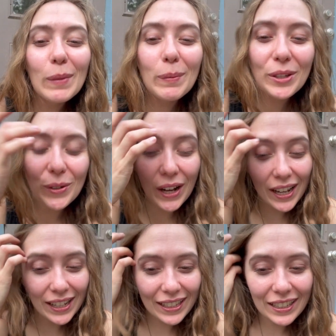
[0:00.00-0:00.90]
maybe you
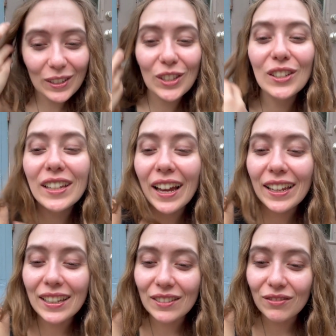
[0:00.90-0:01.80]
guys used to get
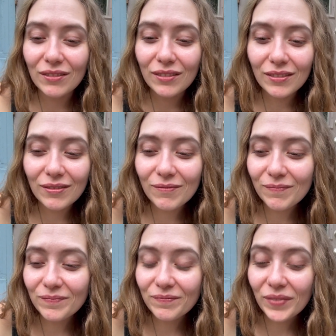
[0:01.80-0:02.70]
in
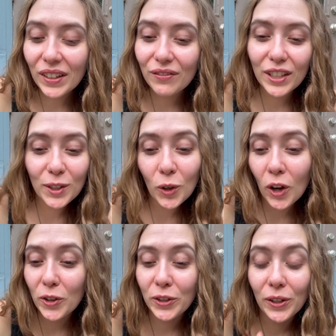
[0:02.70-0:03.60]
physical
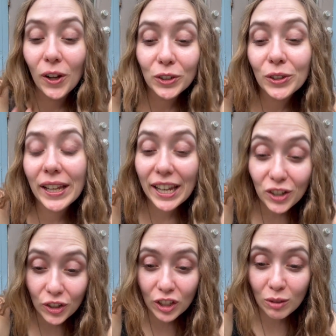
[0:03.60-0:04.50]

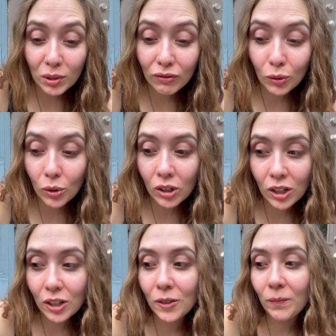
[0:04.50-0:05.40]
altercations
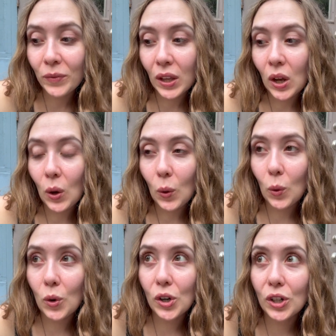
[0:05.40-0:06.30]
before
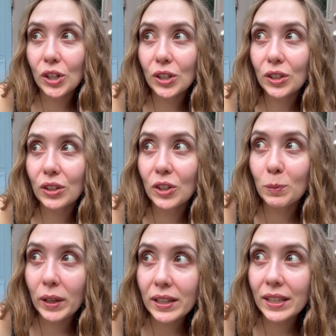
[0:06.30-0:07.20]
or there's
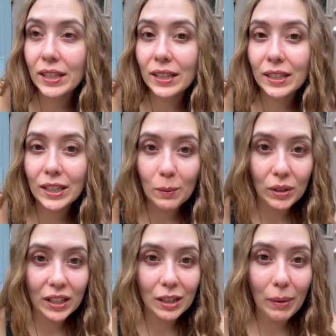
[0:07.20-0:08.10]
been
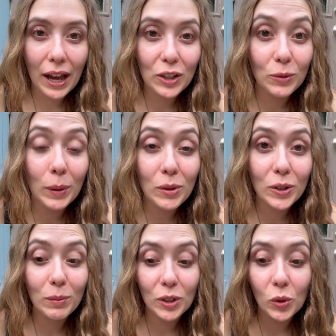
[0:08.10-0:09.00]
something in the past or maybe there's
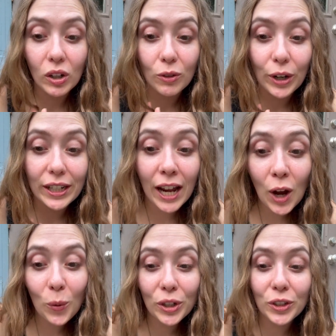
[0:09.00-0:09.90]
something going on right
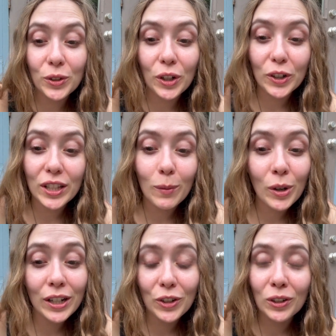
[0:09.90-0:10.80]
now where you there's
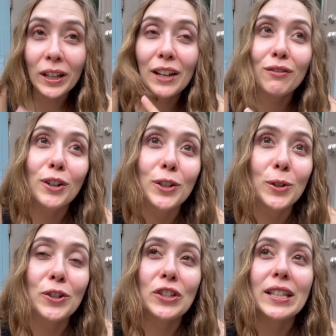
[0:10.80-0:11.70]
someone in your life where you
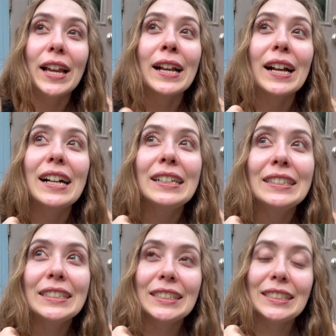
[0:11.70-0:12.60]
are just like
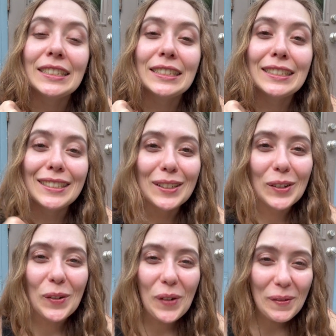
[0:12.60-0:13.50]

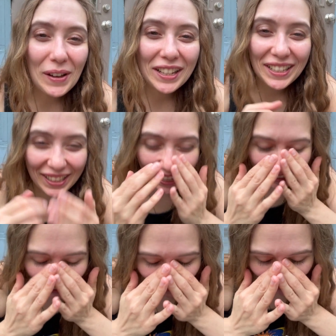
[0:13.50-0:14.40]
why am I seeing that Demi